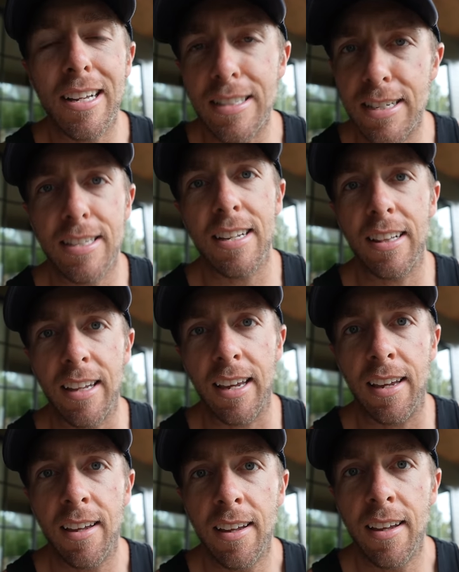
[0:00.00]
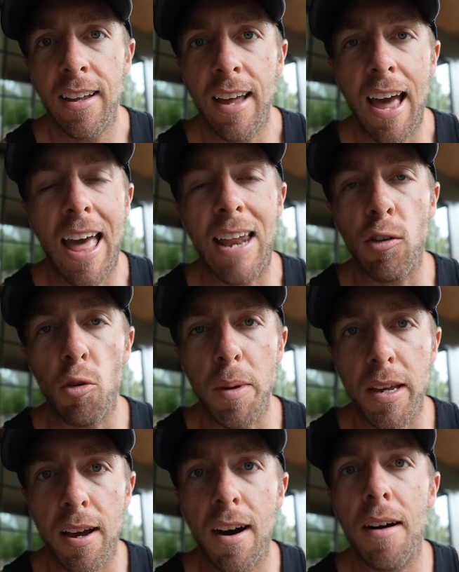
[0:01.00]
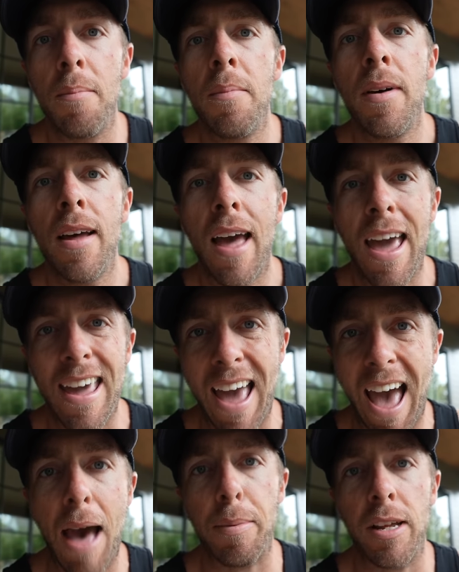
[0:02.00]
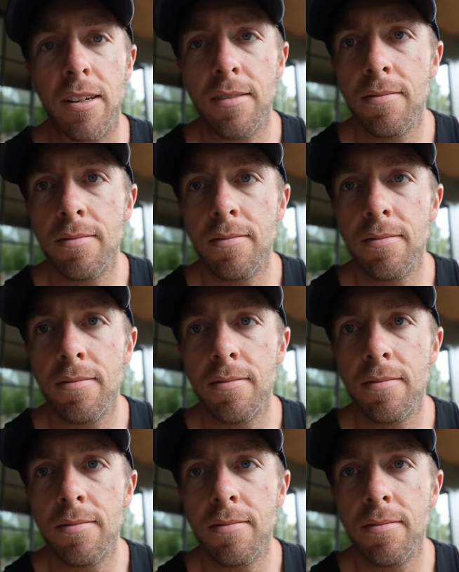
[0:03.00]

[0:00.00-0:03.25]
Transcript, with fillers: consistently, and it will become a habit.